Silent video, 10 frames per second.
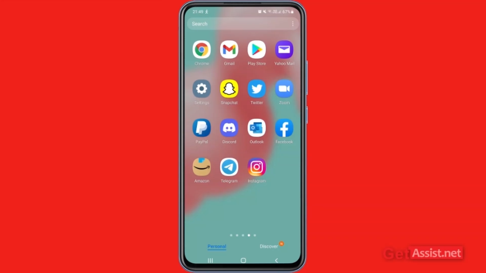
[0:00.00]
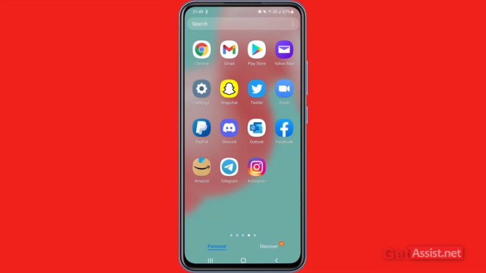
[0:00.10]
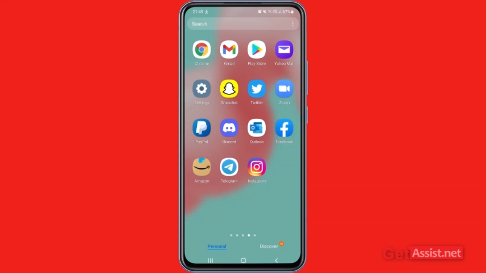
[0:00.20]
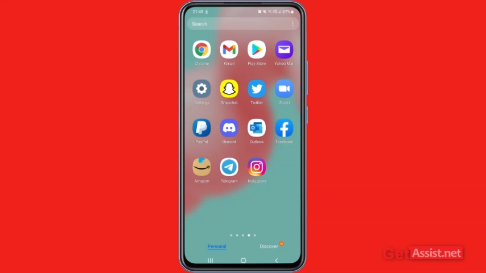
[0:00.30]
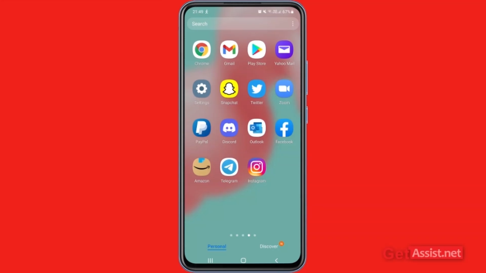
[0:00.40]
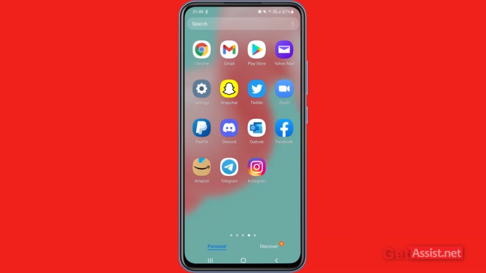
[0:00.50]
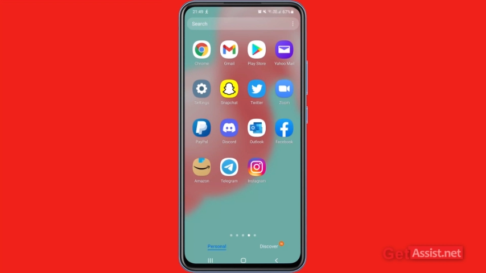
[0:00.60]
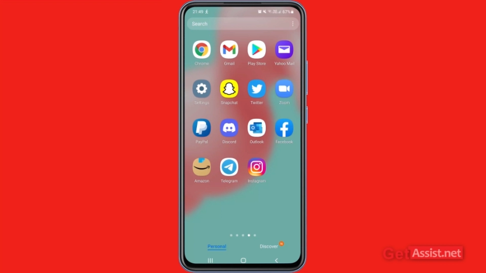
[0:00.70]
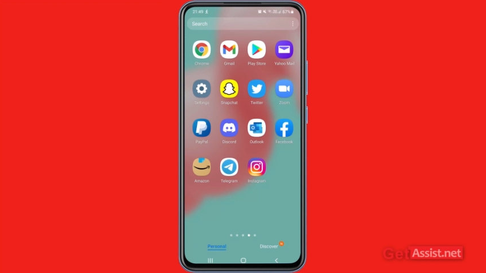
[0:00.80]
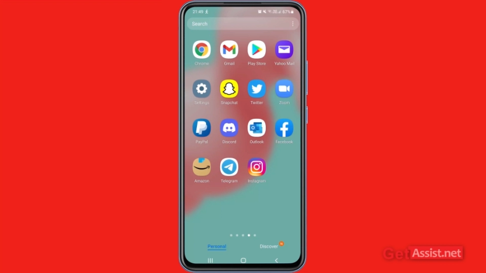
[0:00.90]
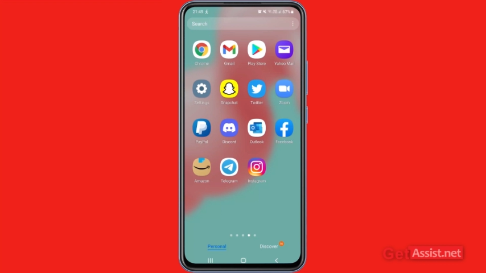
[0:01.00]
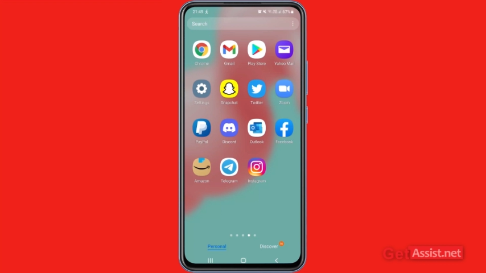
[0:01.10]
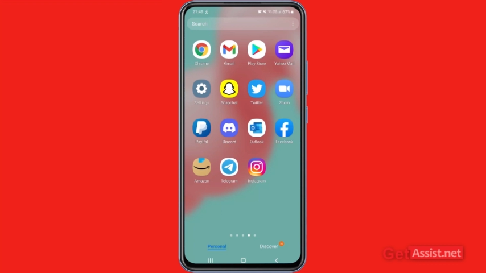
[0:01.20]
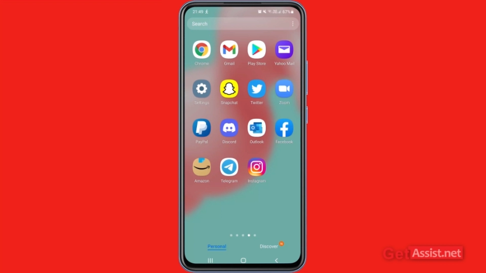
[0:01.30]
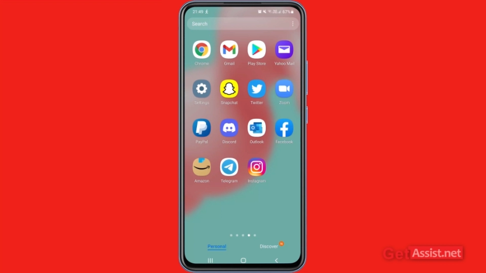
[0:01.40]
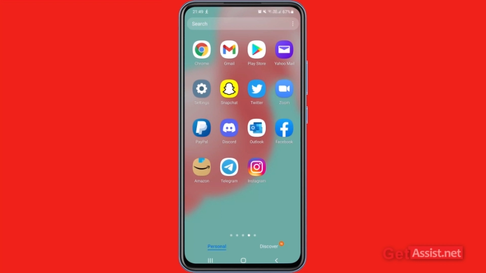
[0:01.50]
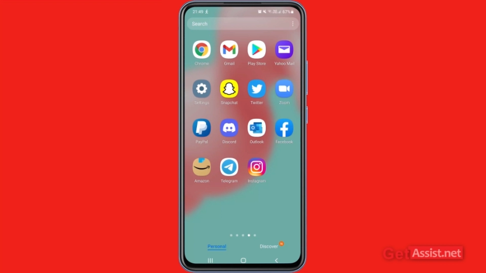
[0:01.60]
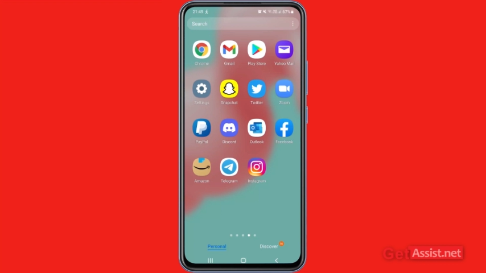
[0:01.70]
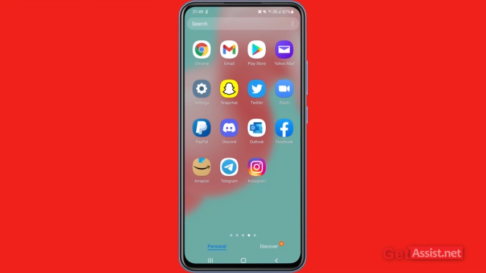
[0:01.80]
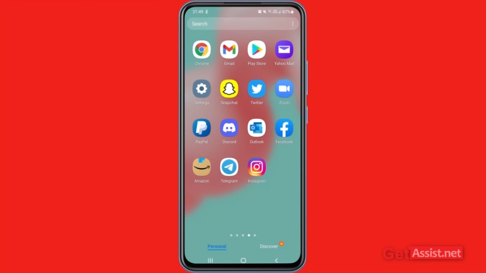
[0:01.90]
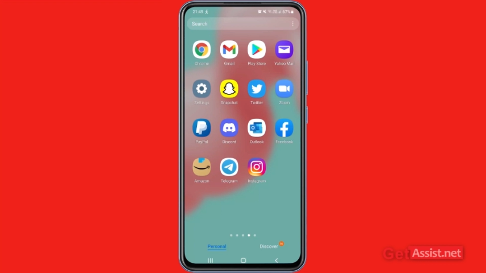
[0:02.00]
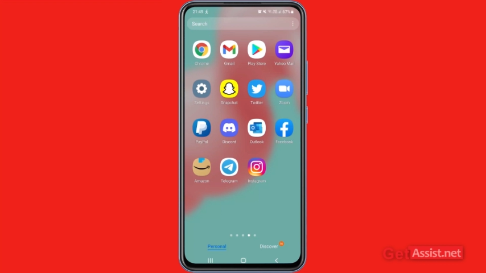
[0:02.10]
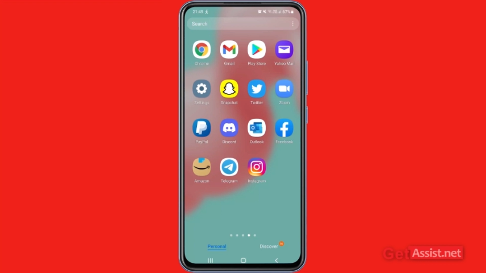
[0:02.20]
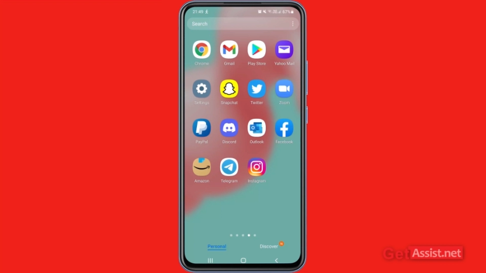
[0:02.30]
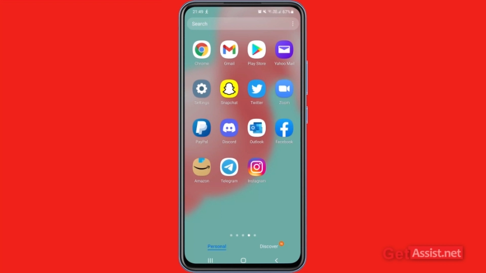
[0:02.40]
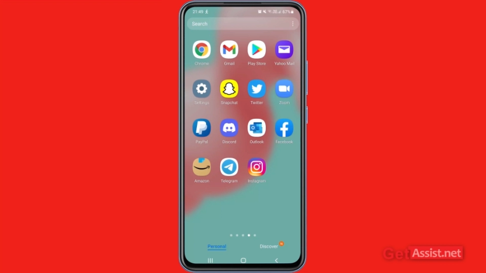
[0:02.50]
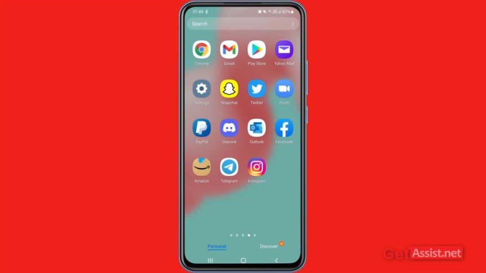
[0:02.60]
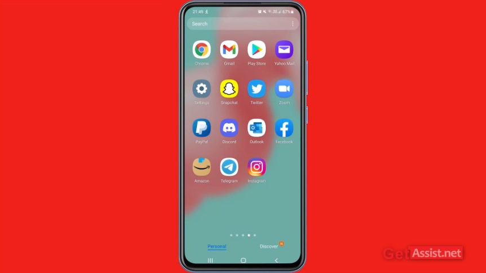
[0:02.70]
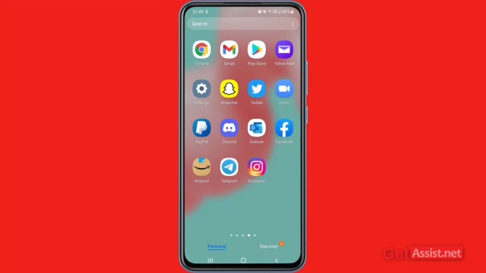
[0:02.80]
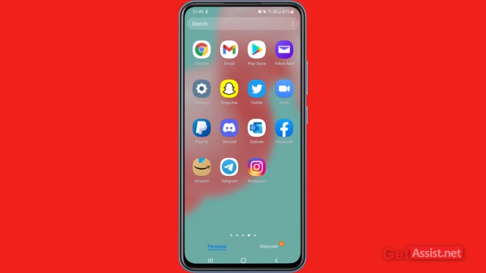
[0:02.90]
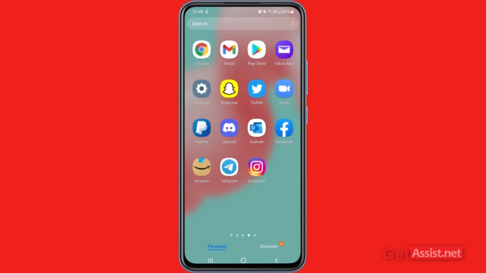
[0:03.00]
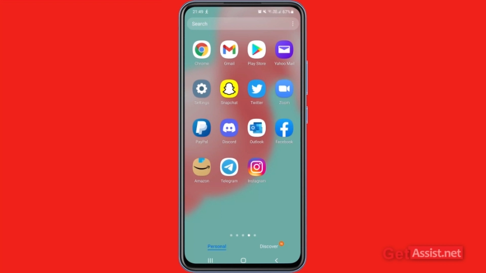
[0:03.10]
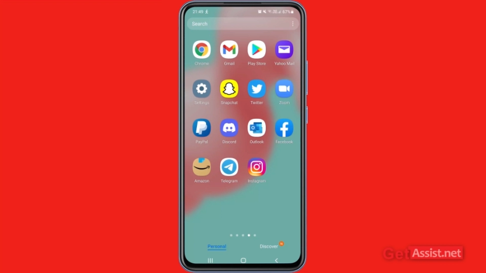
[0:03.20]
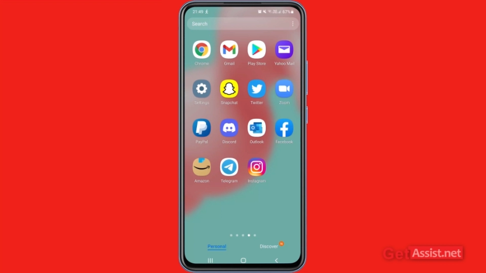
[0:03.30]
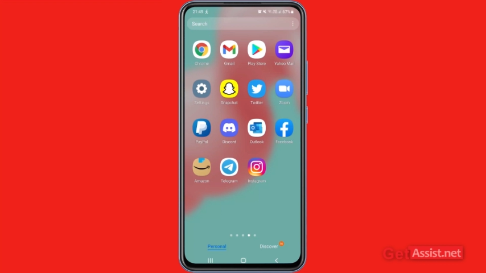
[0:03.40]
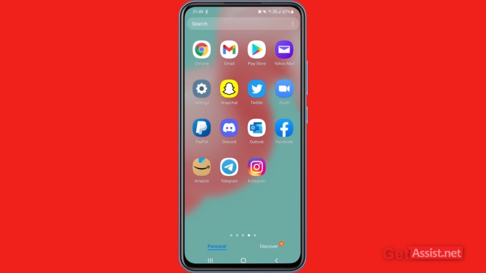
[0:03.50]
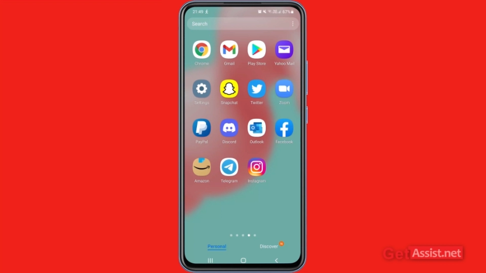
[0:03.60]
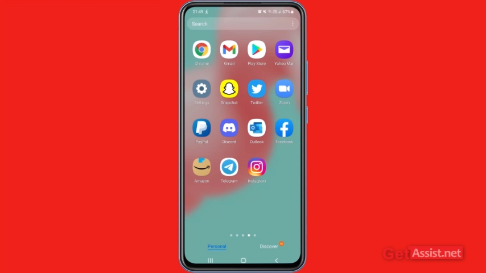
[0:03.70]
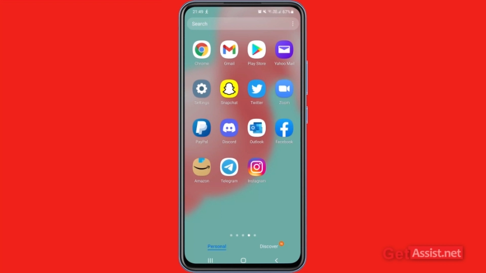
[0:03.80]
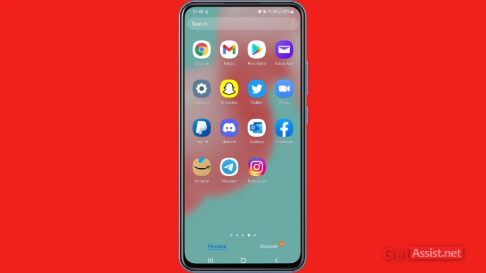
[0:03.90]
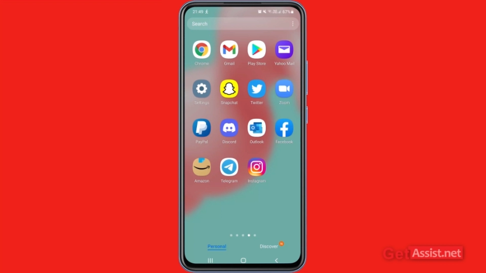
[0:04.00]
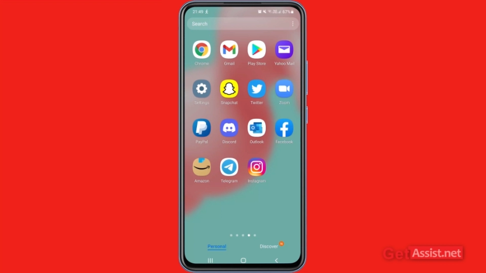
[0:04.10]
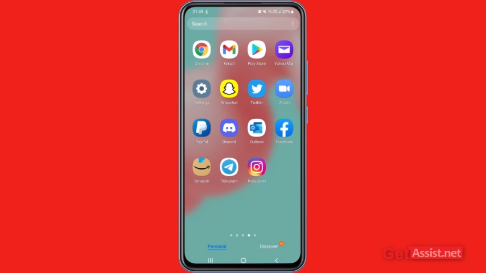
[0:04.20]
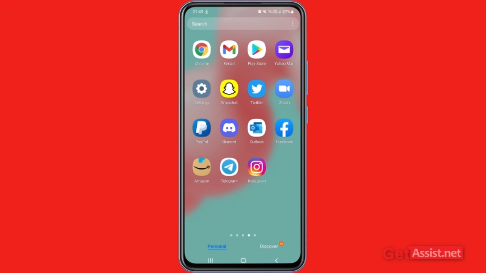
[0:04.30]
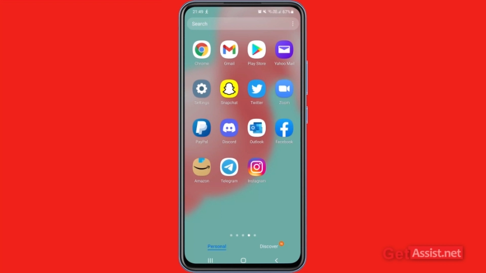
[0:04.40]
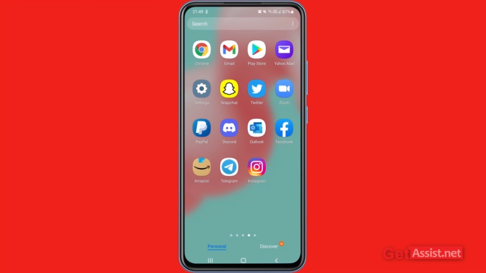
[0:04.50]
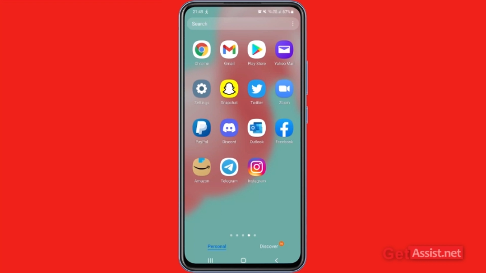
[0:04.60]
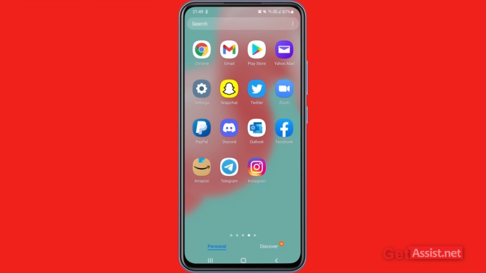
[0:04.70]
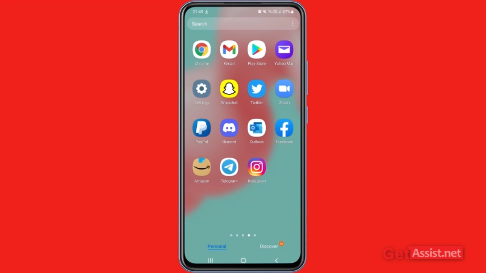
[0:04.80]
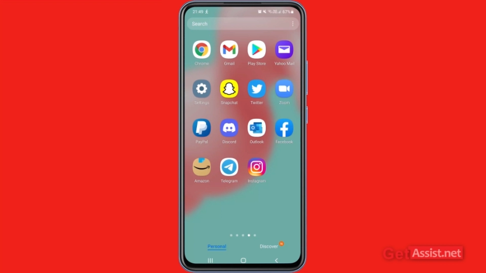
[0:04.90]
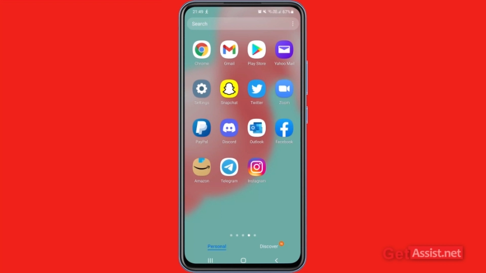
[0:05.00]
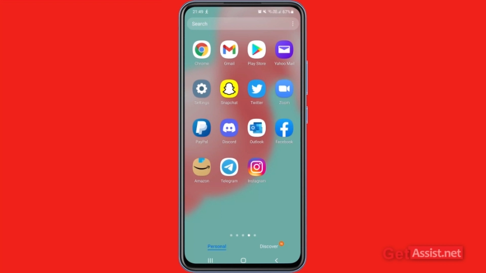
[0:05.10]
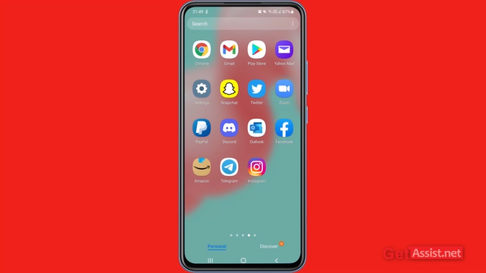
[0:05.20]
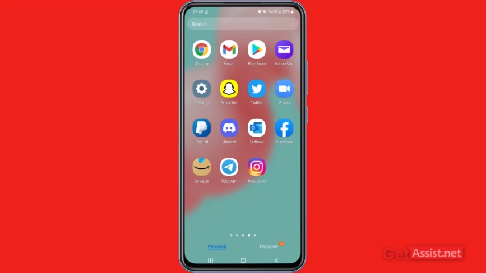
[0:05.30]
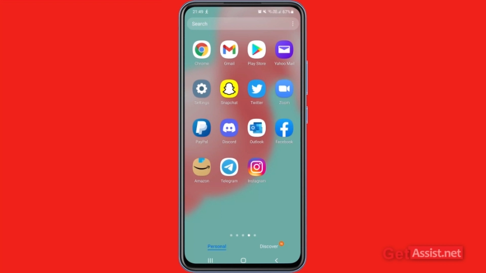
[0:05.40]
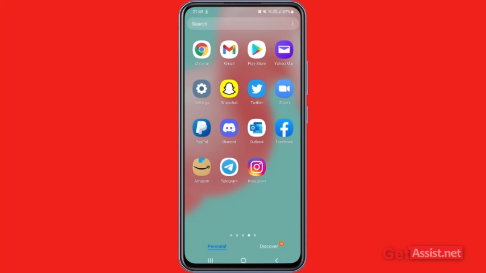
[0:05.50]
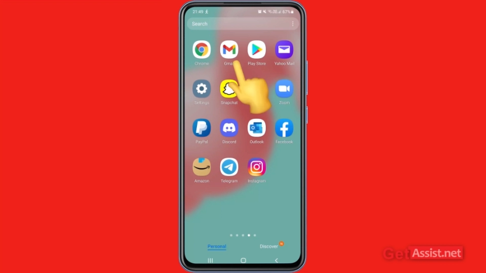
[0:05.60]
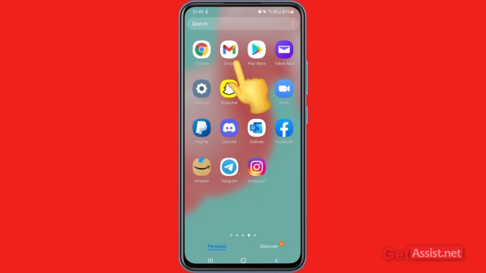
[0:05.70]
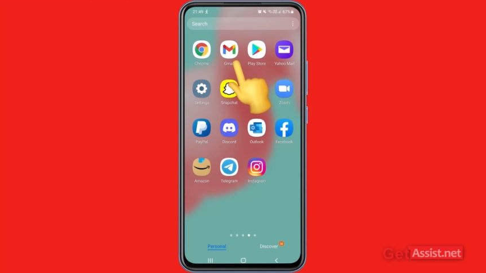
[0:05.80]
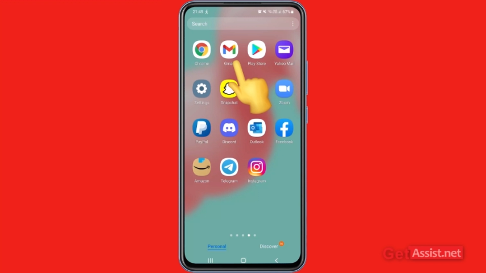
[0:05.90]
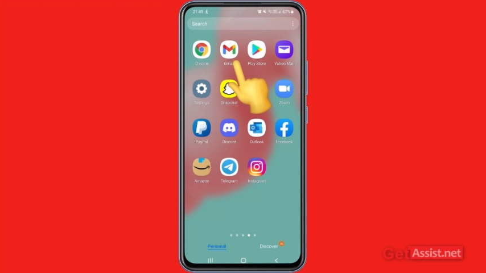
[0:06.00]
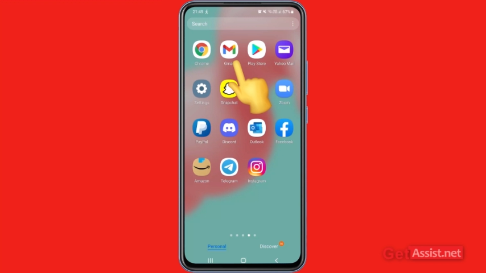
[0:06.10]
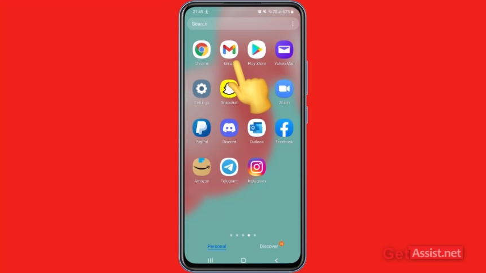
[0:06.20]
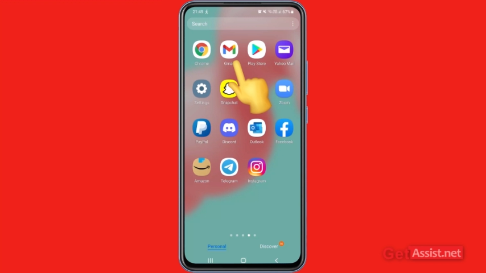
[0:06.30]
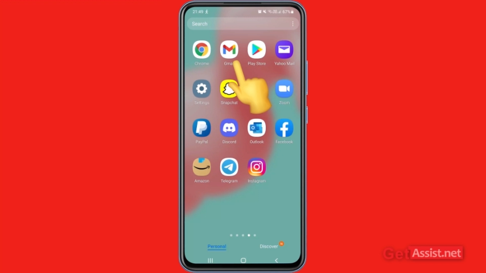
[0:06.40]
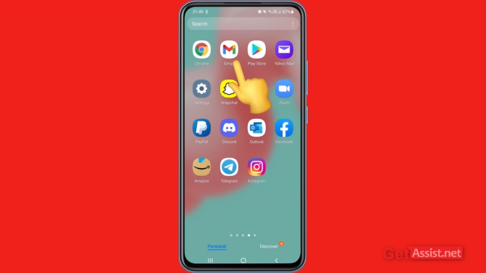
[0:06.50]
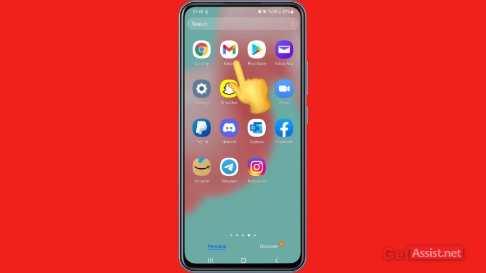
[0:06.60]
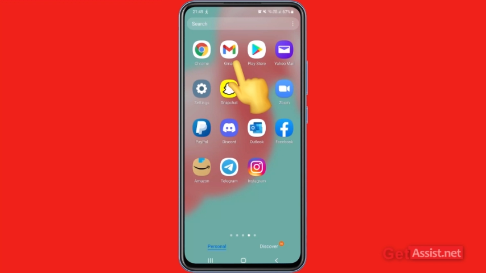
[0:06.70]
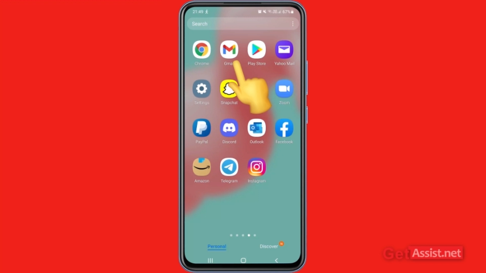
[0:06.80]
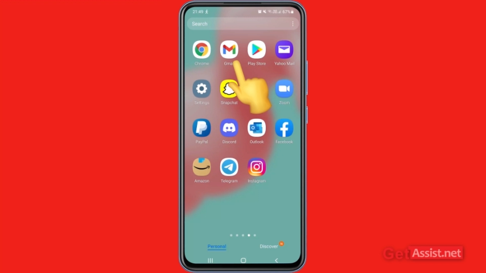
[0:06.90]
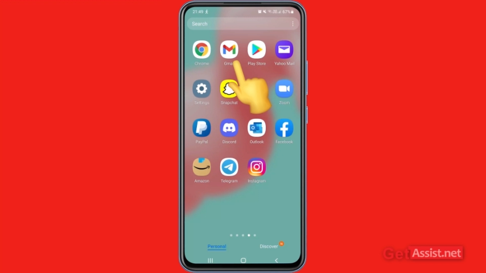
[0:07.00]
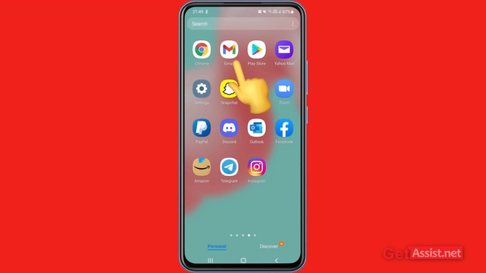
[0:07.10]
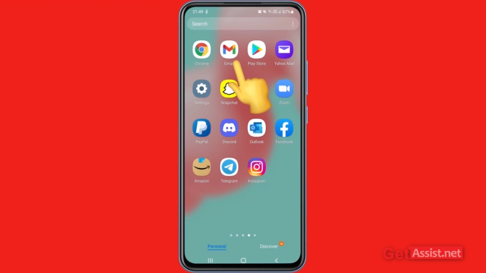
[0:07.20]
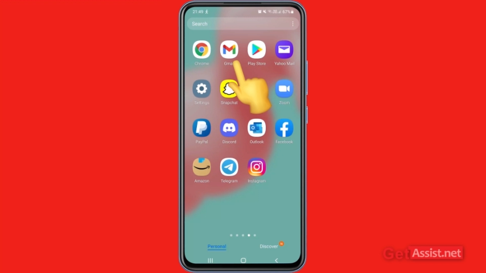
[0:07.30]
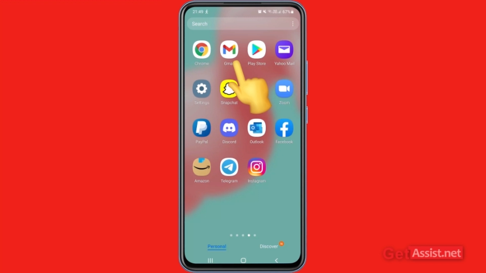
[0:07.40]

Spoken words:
Nobody's mouth can be seen.